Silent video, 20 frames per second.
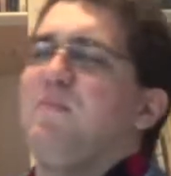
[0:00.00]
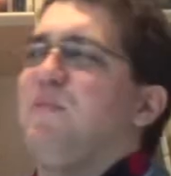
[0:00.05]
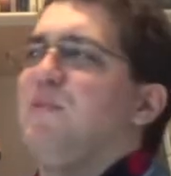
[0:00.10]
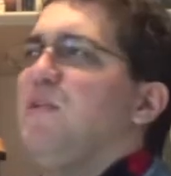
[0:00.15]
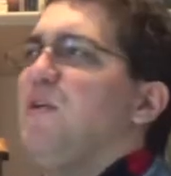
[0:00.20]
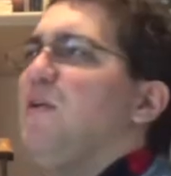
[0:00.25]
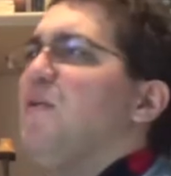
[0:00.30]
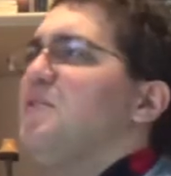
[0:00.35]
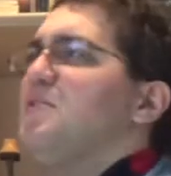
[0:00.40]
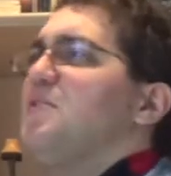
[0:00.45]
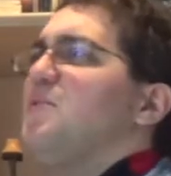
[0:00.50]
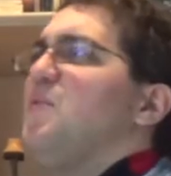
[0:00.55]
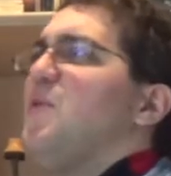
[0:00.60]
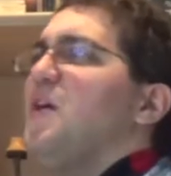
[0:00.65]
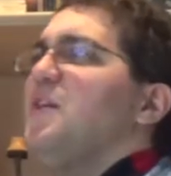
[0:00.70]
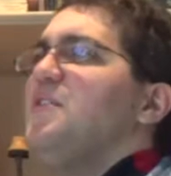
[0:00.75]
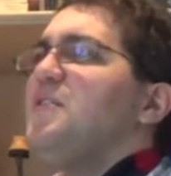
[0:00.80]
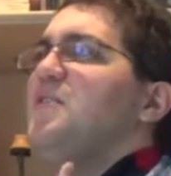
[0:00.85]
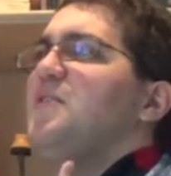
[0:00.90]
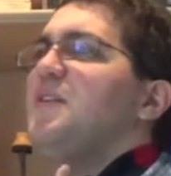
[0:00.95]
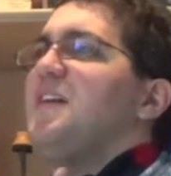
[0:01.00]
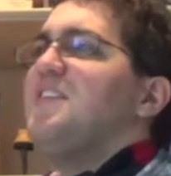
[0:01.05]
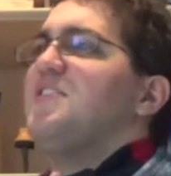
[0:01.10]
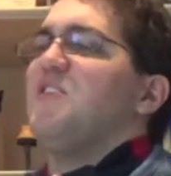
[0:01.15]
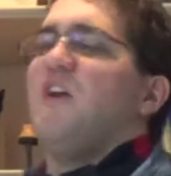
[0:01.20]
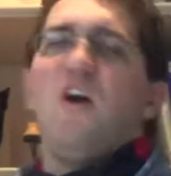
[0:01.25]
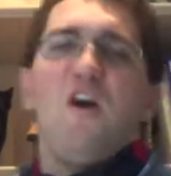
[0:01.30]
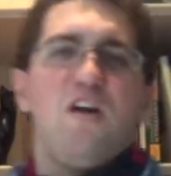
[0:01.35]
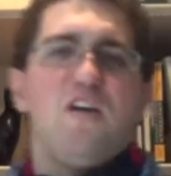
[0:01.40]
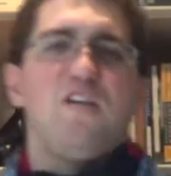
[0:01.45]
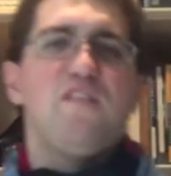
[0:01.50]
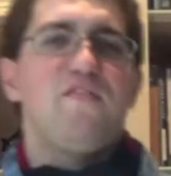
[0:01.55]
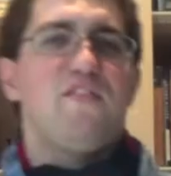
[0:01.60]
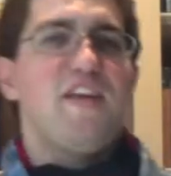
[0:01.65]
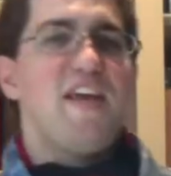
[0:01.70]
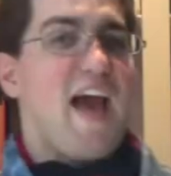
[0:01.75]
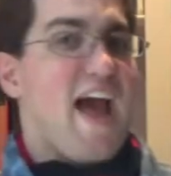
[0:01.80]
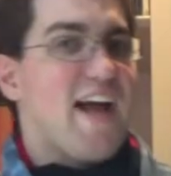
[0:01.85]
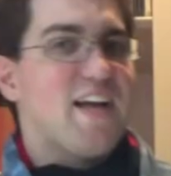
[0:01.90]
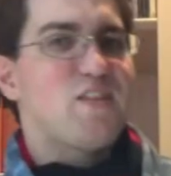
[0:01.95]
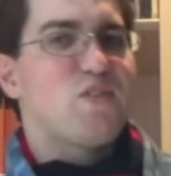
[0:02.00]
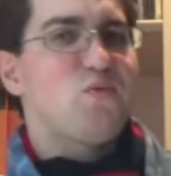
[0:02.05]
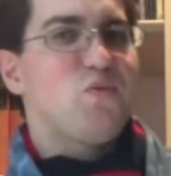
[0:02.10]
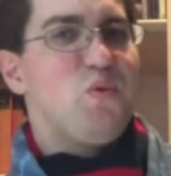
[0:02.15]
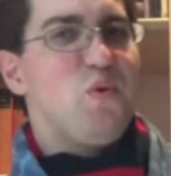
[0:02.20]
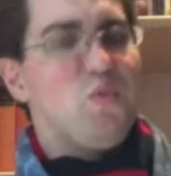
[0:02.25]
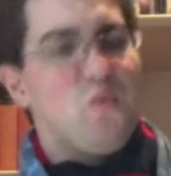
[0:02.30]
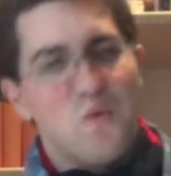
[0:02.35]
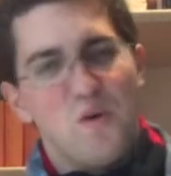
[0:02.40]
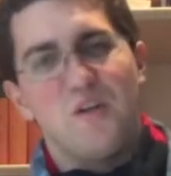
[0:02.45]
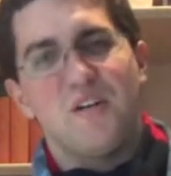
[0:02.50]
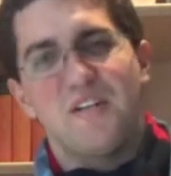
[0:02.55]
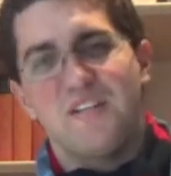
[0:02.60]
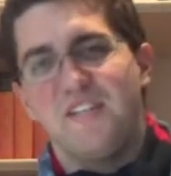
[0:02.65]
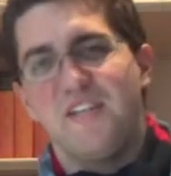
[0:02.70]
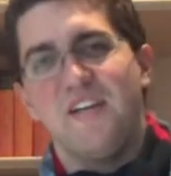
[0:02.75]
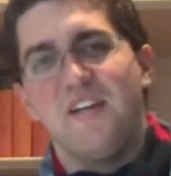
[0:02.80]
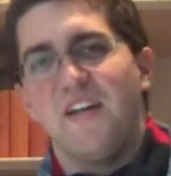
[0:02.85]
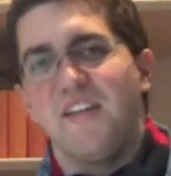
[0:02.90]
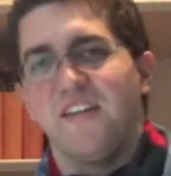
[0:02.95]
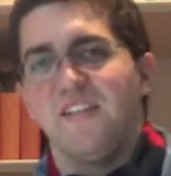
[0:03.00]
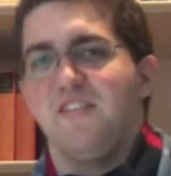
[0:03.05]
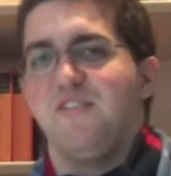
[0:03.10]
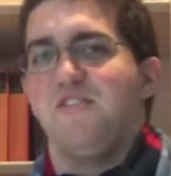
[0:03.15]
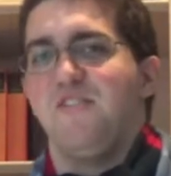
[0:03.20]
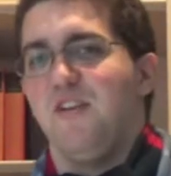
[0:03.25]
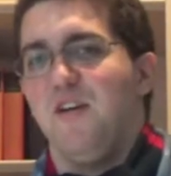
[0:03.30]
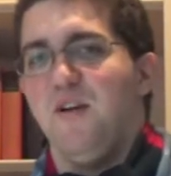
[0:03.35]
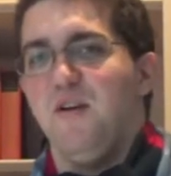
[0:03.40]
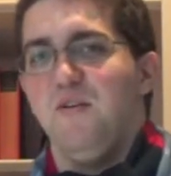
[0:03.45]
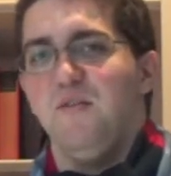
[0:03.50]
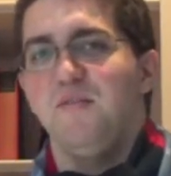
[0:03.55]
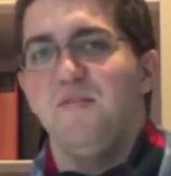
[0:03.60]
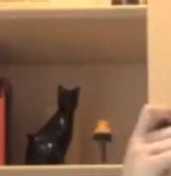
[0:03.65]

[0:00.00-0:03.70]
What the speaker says: Pluto is the one who gets all of the actual work done on this show.